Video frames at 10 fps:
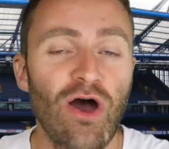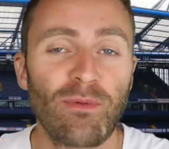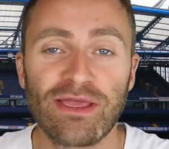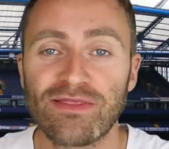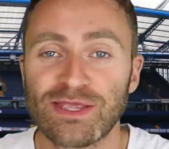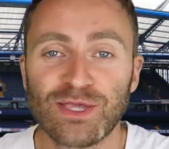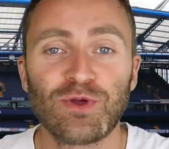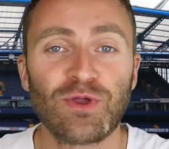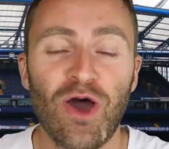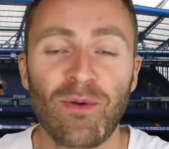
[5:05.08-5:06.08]
Army, the
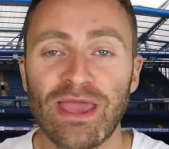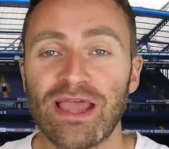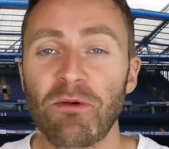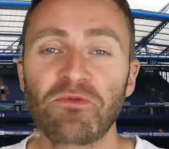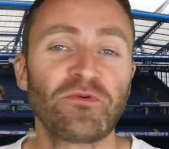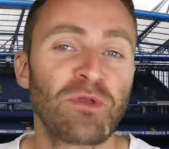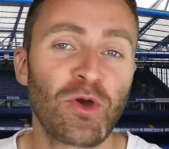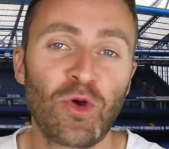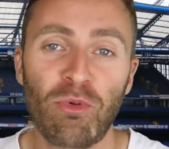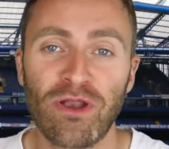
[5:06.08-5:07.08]
Toon Army. It comes from
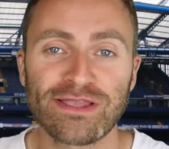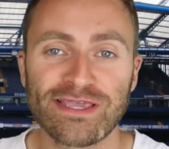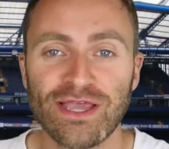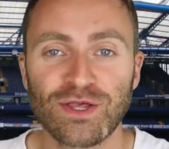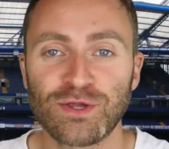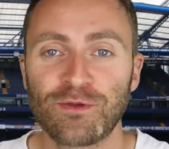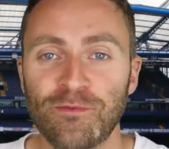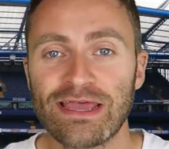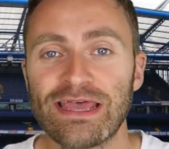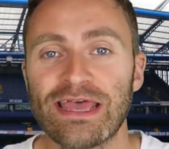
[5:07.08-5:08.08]
local pronunciation.
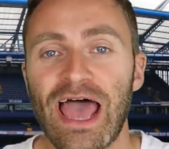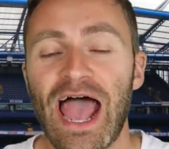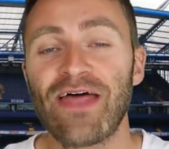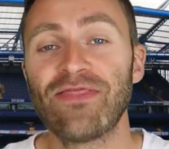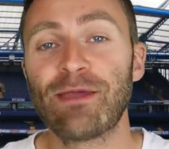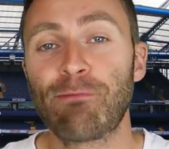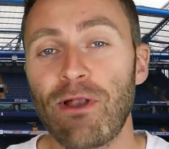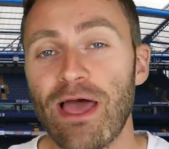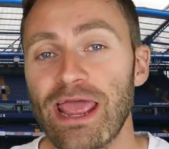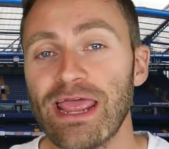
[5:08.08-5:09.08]
And they
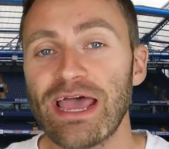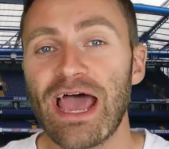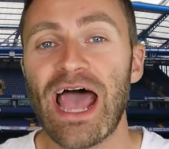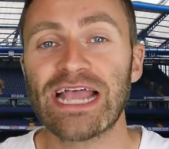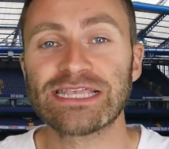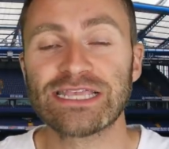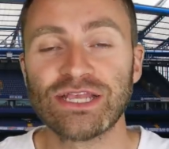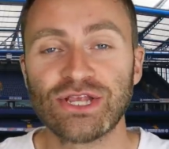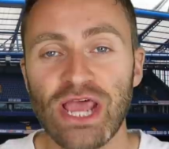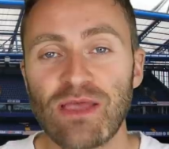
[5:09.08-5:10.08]
play at
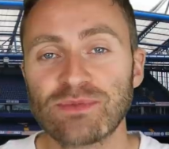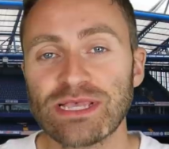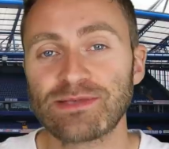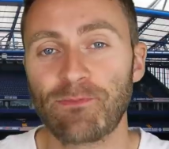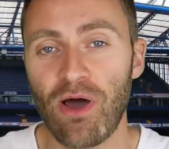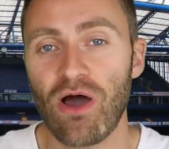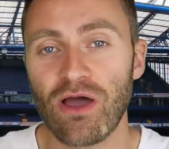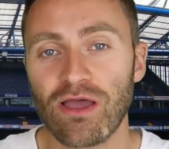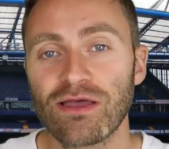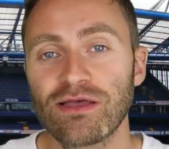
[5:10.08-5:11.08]
St. James's
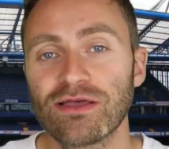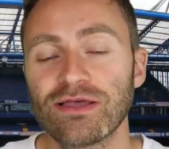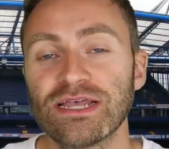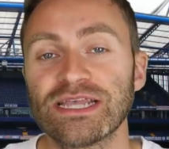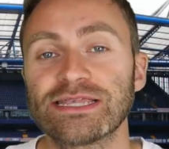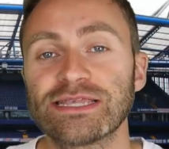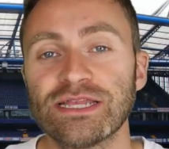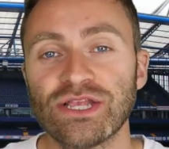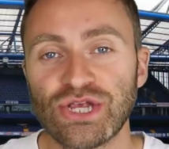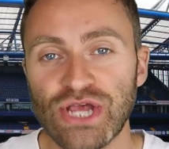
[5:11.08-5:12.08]
Park.
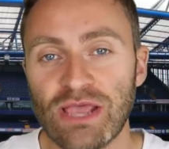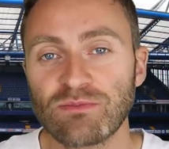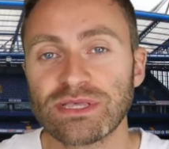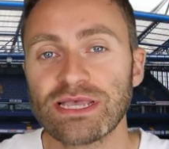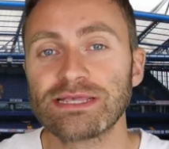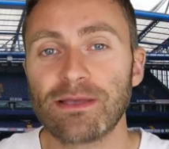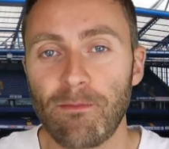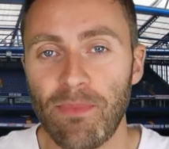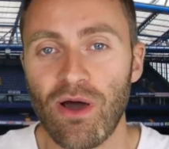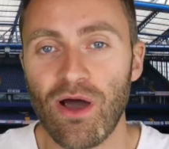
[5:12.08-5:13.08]
St. James's
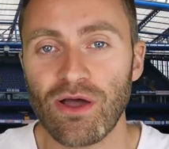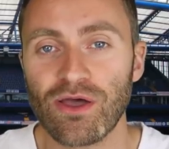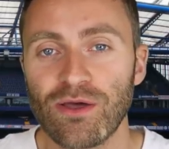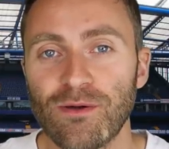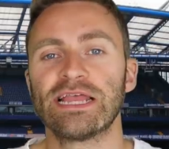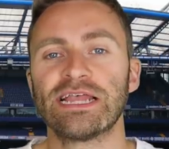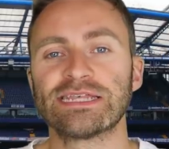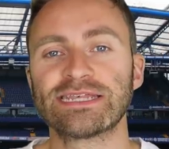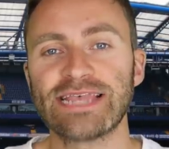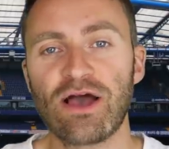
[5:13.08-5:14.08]
Park.
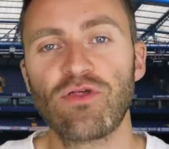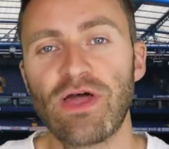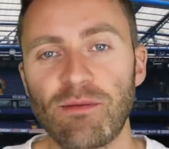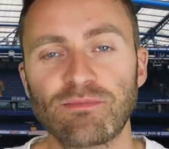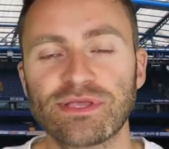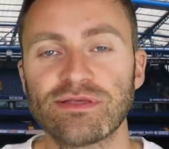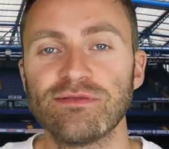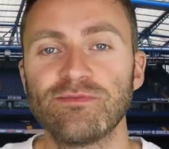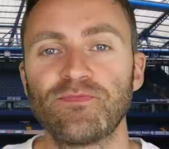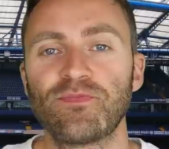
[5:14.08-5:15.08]

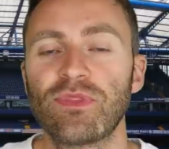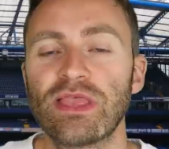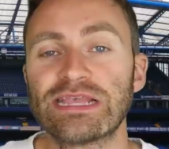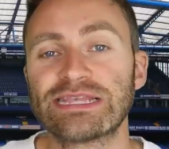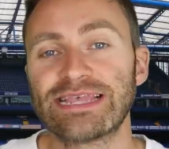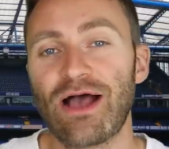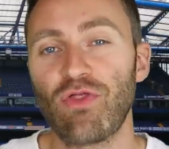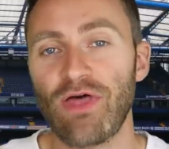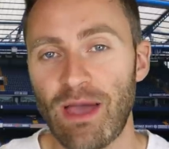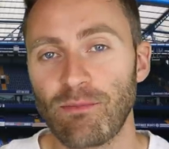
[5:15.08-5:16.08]
Southampton.
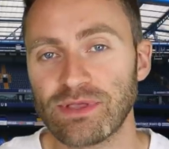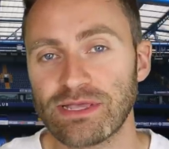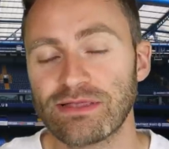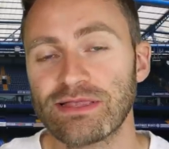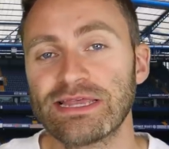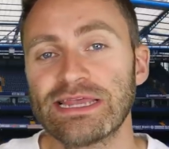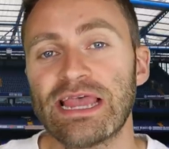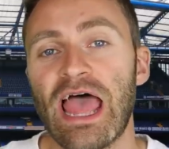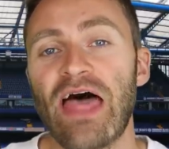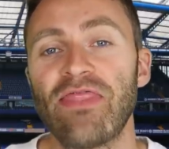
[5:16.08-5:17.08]
Southampton.
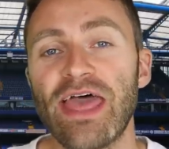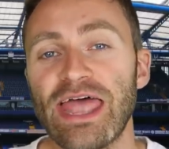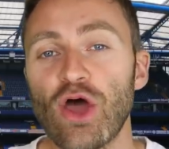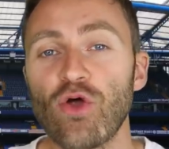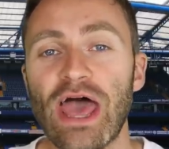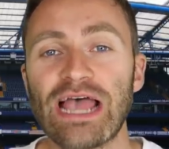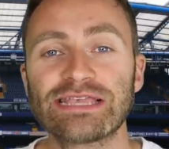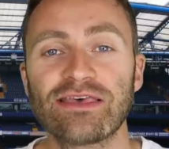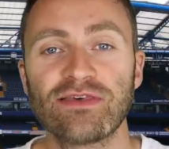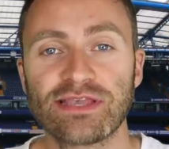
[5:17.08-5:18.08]
And they're known
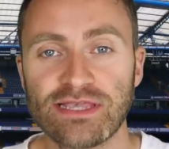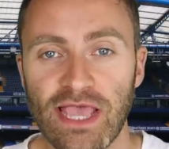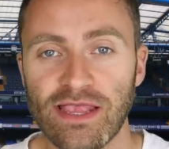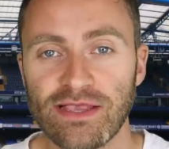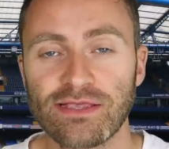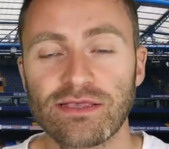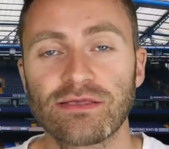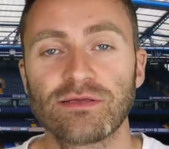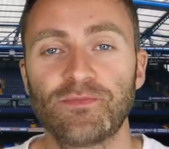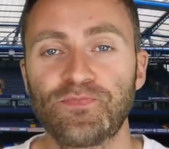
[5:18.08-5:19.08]
as the
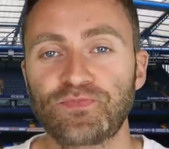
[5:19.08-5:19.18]
Saints.